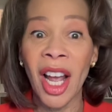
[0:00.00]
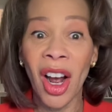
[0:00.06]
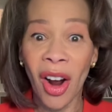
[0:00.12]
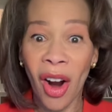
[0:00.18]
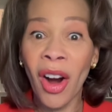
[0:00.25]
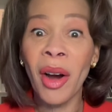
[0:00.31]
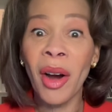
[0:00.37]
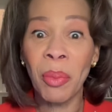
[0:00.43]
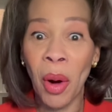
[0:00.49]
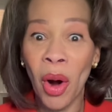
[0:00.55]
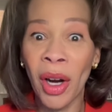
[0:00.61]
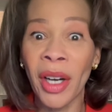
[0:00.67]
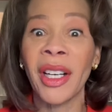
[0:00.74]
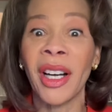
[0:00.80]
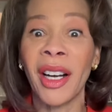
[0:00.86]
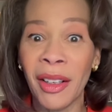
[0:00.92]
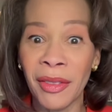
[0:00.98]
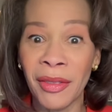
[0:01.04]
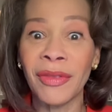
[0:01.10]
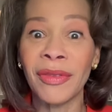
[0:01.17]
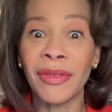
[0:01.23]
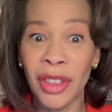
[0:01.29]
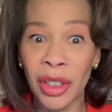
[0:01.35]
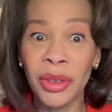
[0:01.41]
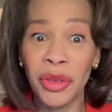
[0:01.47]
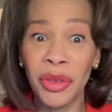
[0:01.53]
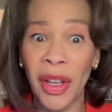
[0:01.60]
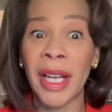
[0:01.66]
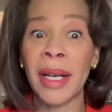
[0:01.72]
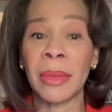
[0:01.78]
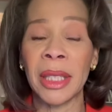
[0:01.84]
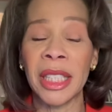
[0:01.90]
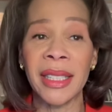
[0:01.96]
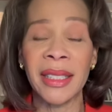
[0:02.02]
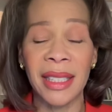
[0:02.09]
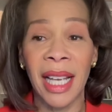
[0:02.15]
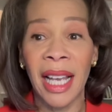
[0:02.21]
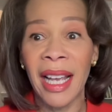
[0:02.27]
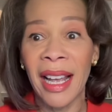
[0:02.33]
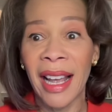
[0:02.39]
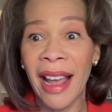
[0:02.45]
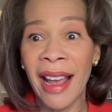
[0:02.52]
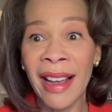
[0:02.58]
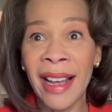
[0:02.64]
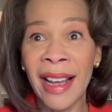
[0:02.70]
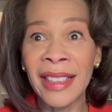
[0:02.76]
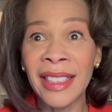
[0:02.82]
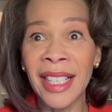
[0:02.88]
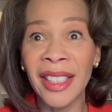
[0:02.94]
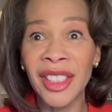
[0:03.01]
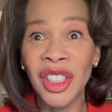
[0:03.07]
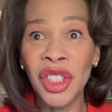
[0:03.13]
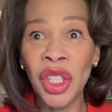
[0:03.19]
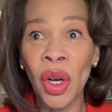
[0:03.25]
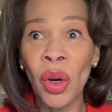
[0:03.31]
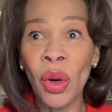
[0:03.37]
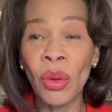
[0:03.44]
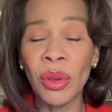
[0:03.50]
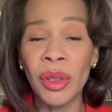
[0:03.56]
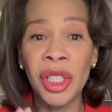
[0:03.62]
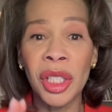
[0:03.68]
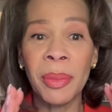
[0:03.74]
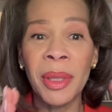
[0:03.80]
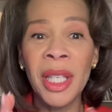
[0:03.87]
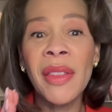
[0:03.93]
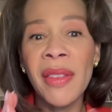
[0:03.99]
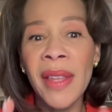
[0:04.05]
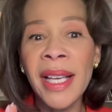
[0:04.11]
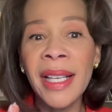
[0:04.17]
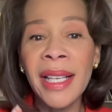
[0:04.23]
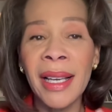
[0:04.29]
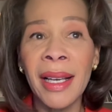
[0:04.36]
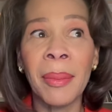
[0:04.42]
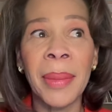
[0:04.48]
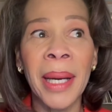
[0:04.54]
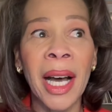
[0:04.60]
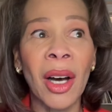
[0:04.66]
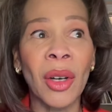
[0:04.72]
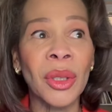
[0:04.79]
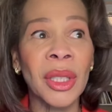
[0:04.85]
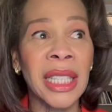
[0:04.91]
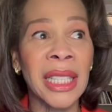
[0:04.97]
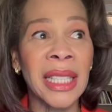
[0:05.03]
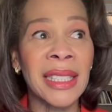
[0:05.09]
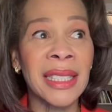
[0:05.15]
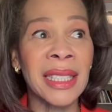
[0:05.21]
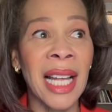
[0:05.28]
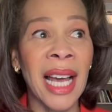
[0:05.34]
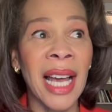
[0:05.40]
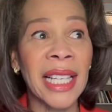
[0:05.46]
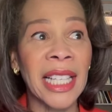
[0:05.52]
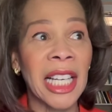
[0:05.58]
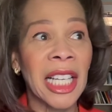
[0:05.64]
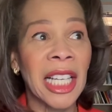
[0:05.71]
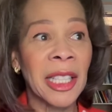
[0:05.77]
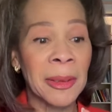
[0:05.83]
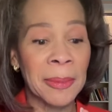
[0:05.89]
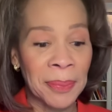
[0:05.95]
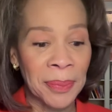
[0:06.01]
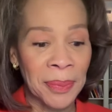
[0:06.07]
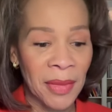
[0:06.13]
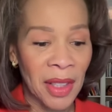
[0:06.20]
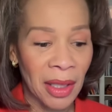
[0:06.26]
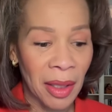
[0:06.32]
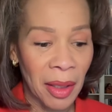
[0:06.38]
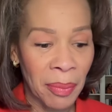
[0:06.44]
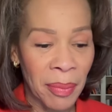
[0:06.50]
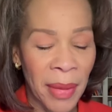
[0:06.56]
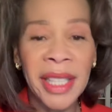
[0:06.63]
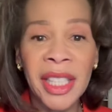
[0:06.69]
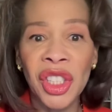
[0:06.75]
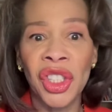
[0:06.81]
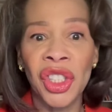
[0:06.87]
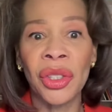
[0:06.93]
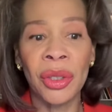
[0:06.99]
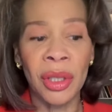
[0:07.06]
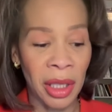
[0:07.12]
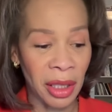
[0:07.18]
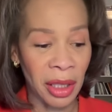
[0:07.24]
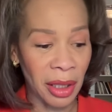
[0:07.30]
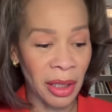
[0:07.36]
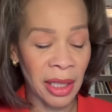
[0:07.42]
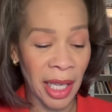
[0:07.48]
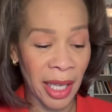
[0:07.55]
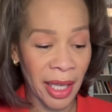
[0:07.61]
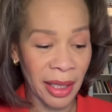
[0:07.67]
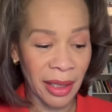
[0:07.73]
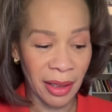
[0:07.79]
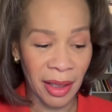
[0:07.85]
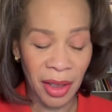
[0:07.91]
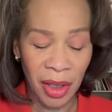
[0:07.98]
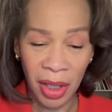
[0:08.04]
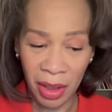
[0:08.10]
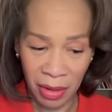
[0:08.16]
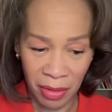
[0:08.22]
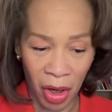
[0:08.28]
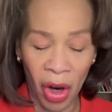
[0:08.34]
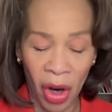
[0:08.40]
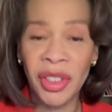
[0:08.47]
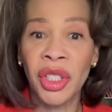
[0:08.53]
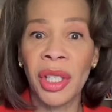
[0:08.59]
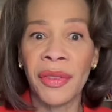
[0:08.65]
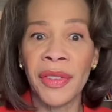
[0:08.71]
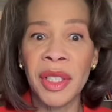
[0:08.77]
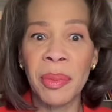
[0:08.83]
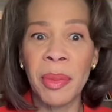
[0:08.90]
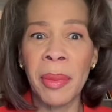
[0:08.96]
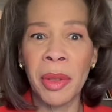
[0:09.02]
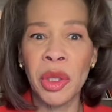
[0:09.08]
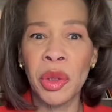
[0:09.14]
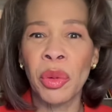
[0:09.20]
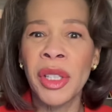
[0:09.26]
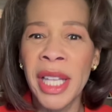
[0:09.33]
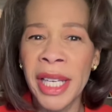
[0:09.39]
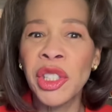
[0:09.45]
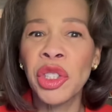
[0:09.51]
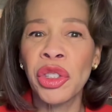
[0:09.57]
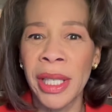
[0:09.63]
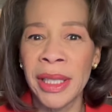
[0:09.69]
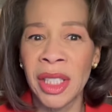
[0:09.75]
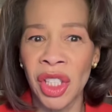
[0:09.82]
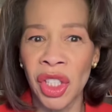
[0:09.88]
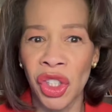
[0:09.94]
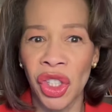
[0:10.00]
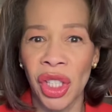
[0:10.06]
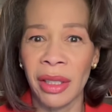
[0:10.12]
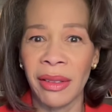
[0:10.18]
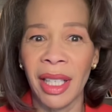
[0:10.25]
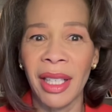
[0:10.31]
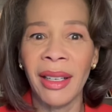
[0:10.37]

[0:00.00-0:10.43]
are part of those families. And so to be thinking about things like making sure that our service members, when they transition,